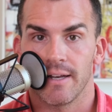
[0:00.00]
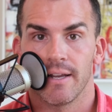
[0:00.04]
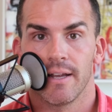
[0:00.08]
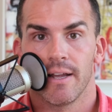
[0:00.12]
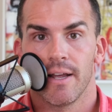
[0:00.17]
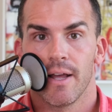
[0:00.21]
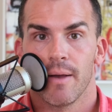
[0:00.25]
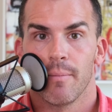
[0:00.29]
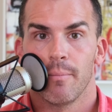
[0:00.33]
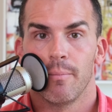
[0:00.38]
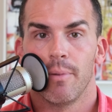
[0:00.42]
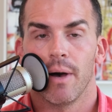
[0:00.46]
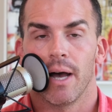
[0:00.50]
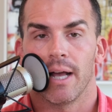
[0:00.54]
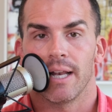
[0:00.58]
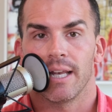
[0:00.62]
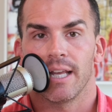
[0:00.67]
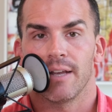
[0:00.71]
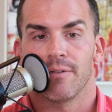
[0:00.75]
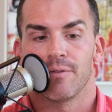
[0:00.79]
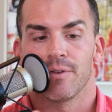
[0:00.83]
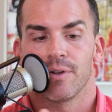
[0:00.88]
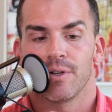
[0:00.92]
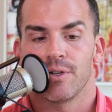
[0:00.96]
but if you're
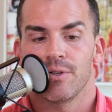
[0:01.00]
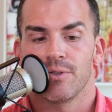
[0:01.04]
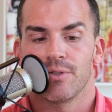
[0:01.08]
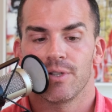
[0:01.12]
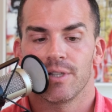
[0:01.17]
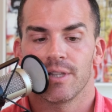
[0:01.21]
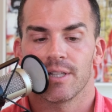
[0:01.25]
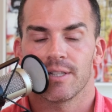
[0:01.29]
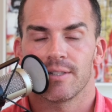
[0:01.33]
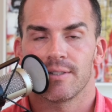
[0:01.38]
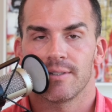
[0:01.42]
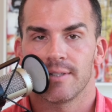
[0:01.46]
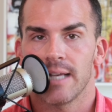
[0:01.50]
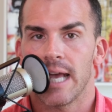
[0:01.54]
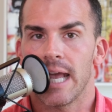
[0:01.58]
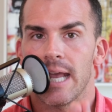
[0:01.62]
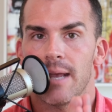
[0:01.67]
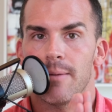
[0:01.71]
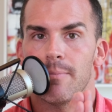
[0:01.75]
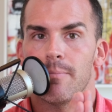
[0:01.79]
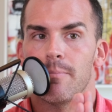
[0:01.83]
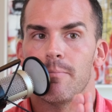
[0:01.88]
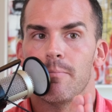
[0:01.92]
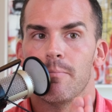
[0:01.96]
using the
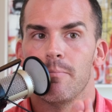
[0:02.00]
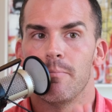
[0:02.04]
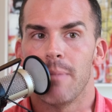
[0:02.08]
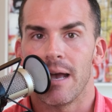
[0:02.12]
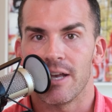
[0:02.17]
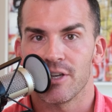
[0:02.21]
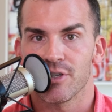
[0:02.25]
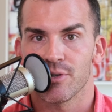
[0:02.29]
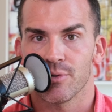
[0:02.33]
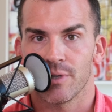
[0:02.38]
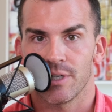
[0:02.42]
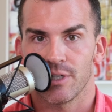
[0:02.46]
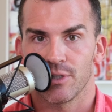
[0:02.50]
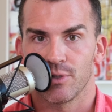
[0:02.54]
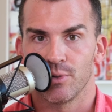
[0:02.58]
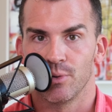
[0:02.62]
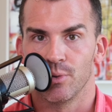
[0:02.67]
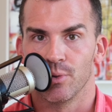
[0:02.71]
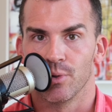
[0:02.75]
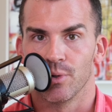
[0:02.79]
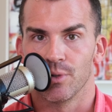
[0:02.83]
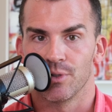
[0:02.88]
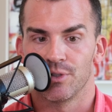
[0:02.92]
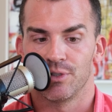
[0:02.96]
same measuring tool
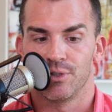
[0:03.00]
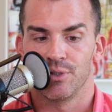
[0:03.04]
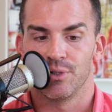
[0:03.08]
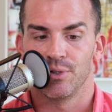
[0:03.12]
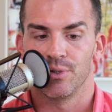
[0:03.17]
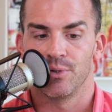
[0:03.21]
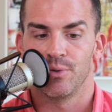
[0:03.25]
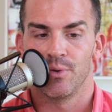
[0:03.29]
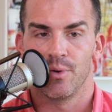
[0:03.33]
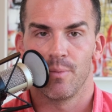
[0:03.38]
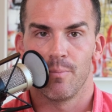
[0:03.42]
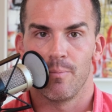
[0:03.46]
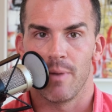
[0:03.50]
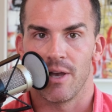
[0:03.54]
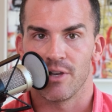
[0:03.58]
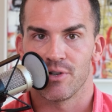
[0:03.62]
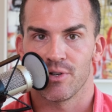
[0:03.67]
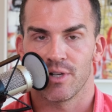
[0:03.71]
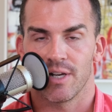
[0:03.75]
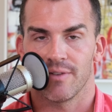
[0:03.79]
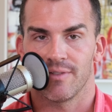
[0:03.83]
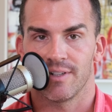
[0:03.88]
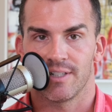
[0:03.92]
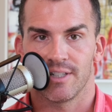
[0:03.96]
to measure it every
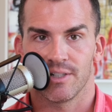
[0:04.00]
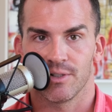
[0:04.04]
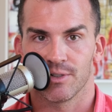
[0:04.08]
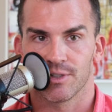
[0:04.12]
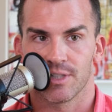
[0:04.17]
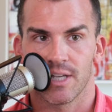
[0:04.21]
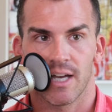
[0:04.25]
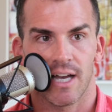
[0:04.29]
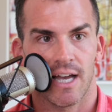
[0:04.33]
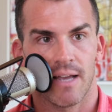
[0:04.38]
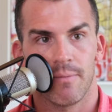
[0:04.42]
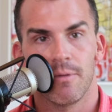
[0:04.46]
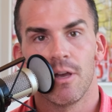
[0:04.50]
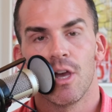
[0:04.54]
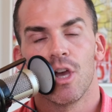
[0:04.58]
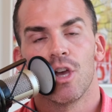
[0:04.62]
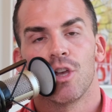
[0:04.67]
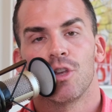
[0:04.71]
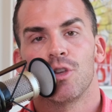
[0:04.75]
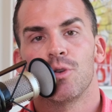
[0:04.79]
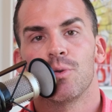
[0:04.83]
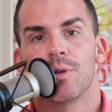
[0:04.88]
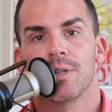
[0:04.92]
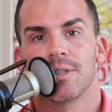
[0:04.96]
single time, you
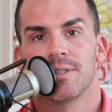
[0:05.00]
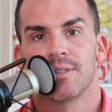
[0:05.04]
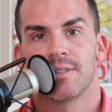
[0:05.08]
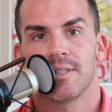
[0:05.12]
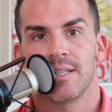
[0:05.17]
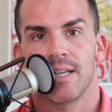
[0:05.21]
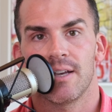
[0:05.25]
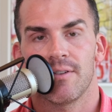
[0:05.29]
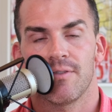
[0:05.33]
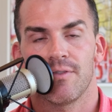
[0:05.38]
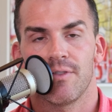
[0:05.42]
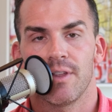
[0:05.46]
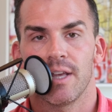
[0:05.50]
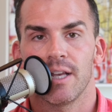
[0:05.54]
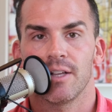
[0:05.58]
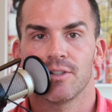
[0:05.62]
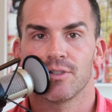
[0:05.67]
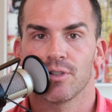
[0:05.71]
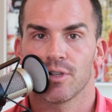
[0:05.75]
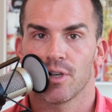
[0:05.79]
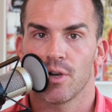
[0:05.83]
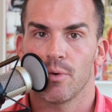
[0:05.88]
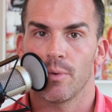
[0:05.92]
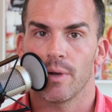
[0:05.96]
can see if things are
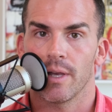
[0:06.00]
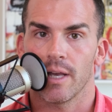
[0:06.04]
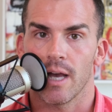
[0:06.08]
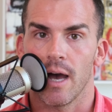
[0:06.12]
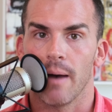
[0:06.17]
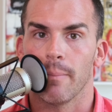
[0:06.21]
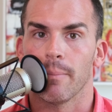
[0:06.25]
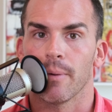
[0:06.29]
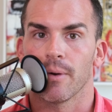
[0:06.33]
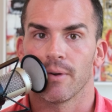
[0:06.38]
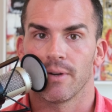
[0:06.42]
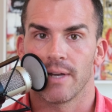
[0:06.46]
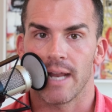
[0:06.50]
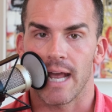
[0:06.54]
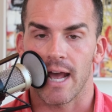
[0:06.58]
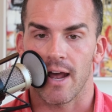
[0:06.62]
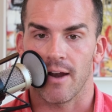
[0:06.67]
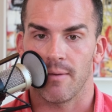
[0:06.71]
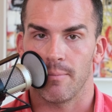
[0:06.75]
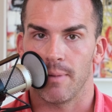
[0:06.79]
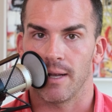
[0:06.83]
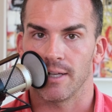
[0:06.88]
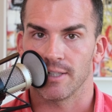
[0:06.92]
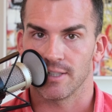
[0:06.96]
going up or down
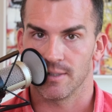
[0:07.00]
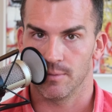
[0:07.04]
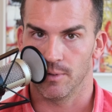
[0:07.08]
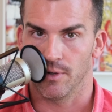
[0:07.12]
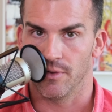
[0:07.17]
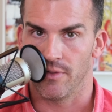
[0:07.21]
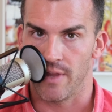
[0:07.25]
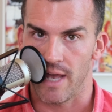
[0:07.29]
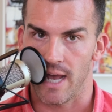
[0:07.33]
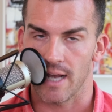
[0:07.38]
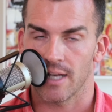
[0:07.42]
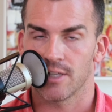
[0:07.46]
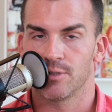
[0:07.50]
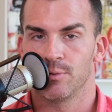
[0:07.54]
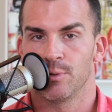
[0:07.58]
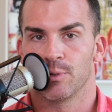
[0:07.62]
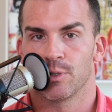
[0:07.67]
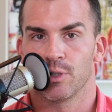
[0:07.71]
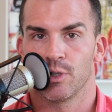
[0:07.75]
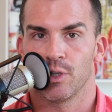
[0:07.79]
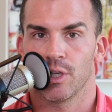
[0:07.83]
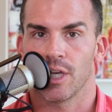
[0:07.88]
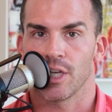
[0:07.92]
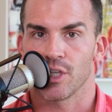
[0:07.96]
based upon that. So we want to look
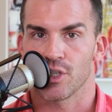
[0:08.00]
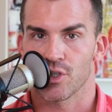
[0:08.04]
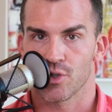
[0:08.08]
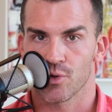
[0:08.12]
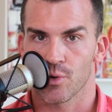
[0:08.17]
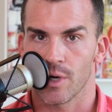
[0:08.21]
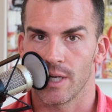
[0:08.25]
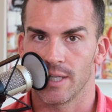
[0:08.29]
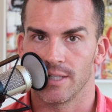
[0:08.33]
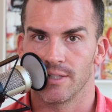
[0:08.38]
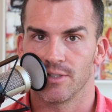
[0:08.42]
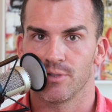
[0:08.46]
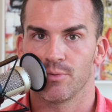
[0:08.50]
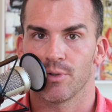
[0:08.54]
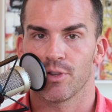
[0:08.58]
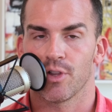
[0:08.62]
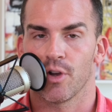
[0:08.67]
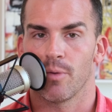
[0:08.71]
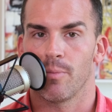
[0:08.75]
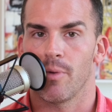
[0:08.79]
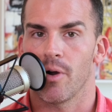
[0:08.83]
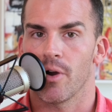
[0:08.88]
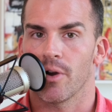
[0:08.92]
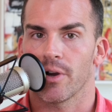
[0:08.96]
at trends with our
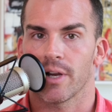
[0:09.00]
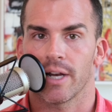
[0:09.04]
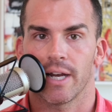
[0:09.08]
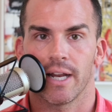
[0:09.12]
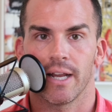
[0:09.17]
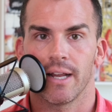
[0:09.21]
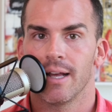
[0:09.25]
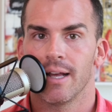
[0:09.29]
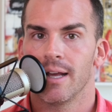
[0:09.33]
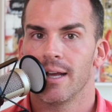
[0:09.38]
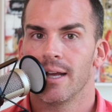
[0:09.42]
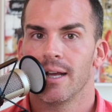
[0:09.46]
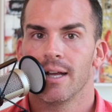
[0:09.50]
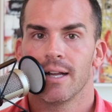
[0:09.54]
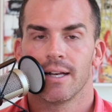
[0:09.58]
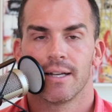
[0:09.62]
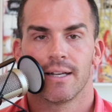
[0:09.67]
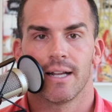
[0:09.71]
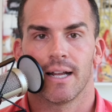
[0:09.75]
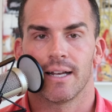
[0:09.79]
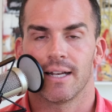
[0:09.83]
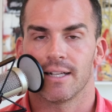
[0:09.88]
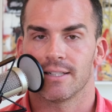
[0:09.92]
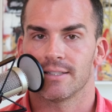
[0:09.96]
marketing, not
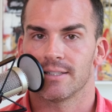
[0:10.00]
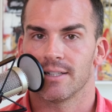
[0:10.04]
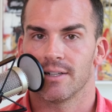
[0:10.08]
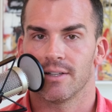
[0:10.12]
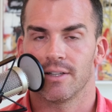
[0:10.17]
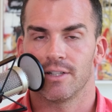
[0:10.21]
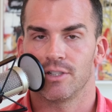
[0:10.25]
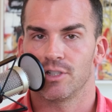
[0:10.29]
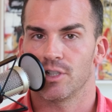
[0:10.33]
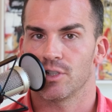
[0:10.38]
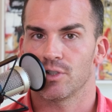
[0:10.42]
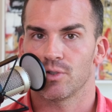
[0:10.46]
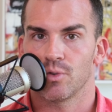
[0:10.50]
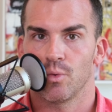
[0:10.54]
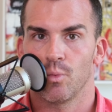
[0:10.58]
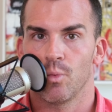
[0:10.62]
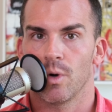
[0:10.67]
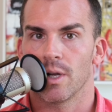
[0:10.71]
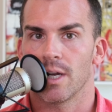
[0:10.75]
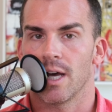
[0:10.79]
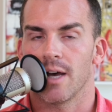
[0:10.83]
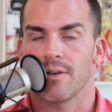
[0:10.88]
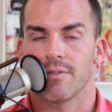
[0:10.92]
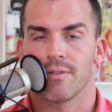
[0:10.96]
necessarily just
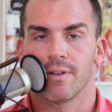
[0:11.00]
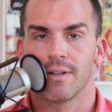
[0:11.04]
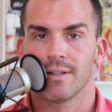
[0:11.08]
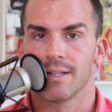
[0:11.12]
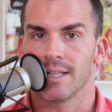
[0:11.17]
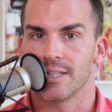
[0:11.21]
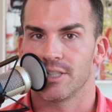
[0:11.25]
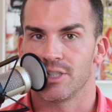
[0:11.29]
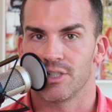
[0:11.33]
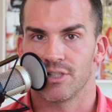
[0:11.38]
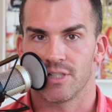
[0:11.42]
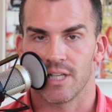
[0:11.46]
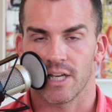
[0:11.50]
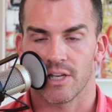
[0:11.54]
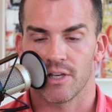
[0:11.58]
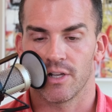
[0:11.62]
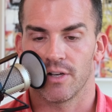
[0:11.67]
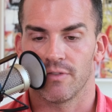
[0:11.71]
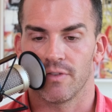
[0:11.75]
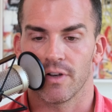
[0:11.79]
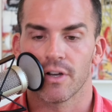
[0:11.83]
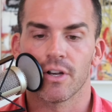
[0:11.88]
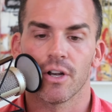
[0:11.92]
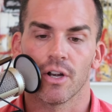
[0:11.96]
one-off glitches that could have
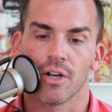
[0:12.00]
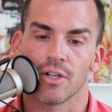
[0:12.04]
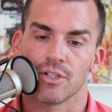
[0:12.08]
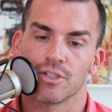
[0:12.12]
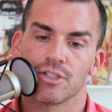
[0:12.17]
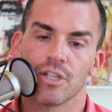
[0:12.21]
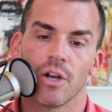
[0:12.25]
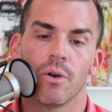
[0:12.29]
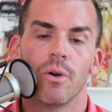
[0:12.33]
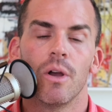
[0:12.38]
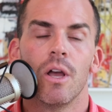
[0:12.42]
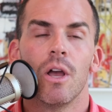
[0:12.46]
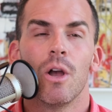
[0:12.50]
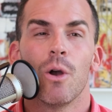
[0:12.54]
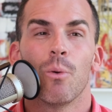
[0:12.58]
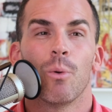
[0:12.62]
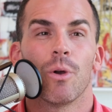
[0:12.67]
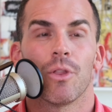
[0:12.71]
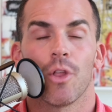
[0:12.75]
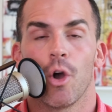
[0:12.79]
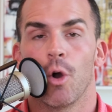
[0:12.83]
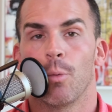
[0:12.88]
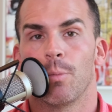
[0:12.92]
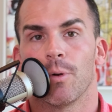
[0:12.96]
occurred. So With
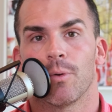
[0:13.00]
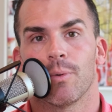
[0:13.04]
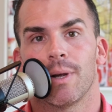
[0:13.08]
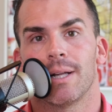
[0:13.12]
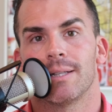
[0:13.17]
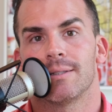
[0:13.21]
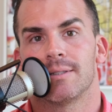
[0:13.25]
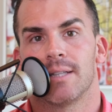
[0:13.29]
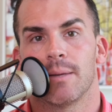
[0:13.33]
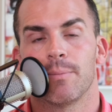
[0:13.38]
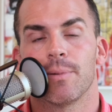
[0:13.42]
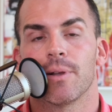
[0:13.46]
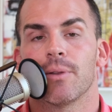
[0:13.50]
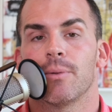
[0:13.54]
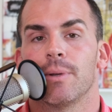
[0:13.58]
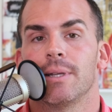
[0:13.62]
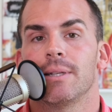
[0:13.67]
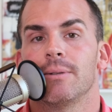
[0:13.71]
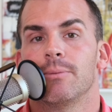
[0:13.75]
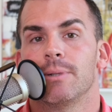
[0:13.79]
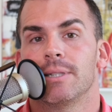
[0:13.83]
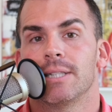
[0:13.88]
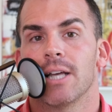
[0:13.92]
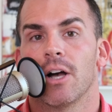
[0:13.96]
open rates, typically we
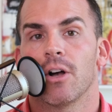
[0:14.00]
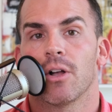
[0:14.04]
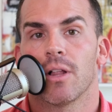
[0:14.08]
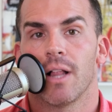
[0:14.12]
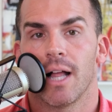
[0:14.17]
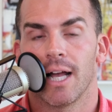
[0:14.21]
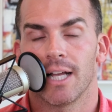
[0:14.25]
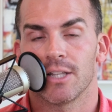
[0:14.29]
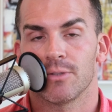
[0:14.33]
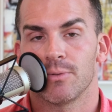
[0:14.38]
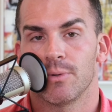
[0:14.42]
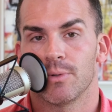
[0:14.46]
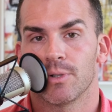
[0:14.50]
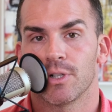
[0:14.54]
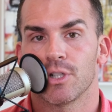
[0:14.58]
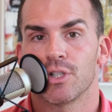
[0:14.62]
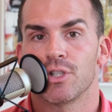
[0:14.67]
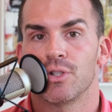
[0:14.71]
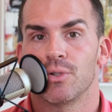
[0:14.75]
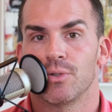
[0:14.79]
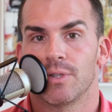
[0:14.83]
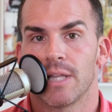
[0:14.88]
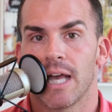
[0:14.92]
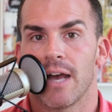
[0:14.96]
tell clients we want to shoot
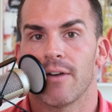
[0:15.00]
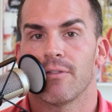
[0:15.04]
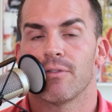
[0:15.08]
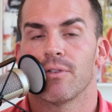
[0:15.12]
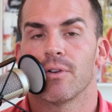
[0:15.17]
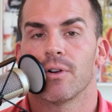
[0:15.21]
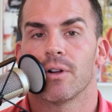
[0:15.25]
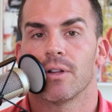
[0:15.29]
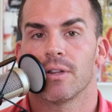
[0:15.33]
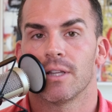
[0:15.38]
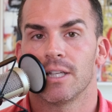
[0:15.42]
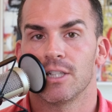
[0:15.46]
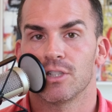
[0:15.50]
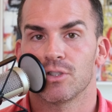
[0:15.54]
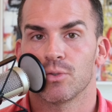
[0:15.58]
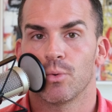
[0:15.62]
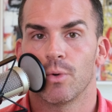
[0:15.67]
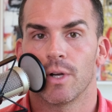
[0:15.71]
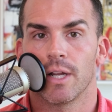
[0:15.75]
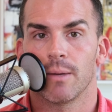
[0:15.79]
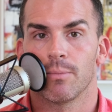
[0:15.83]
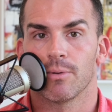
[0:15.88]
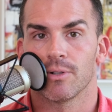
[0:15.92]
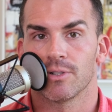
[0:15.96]
that for at least
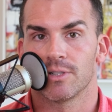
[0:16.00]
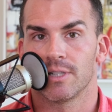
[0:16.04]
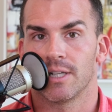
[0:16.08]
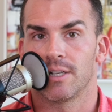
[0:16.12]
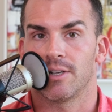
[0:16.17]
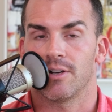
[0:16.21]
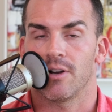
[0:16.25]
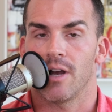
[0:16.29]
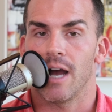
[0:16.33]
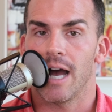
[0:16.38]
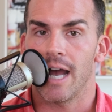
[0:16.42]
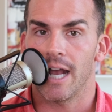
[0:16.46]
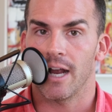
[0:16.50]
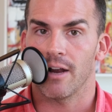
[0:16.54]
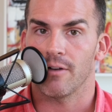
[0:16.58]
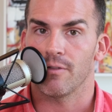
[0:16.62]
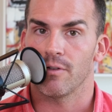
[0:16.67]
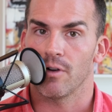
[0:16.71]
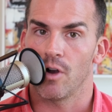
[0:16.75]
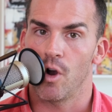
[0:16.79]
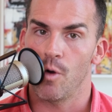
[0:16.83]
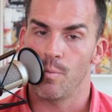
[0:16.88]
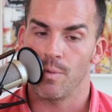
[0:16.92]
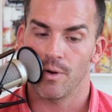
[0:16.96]
20% or higher for
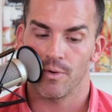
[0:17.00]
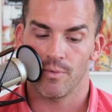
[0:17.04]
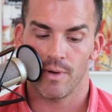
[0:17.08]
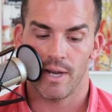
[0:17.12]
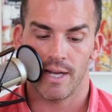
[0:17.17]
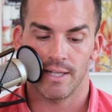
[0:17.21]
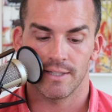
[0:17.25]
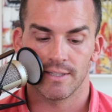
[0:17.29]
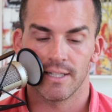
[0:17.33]
open rates.